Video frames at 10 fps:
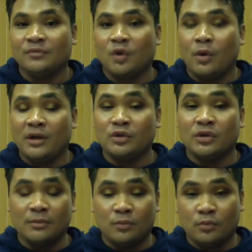Whereas you
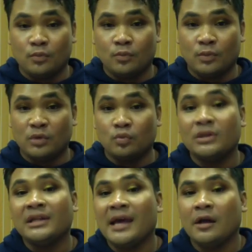can be
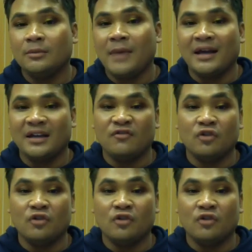really held back if